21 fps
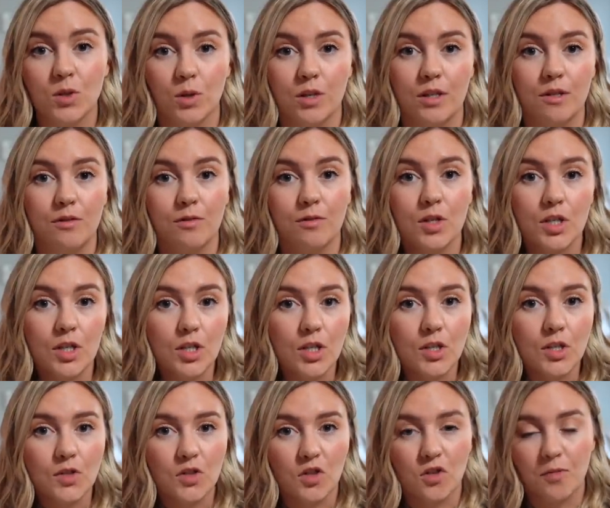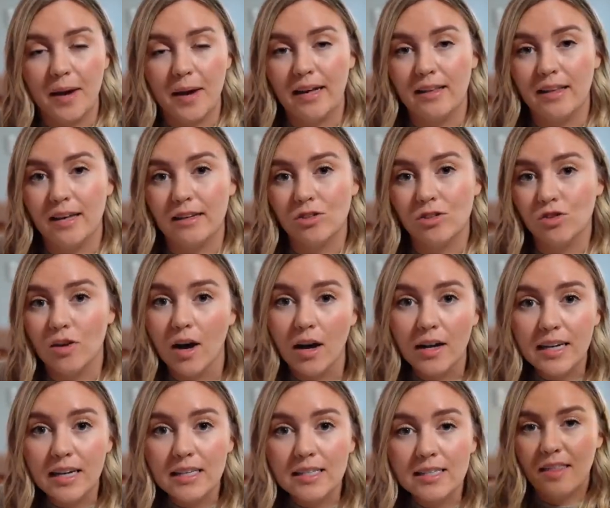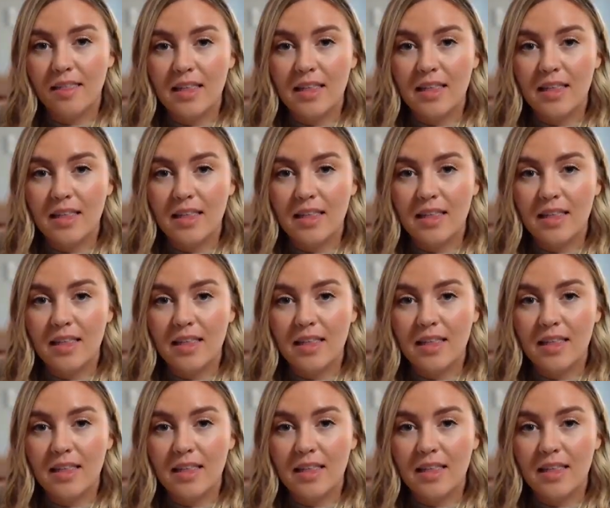or converters for my electronics.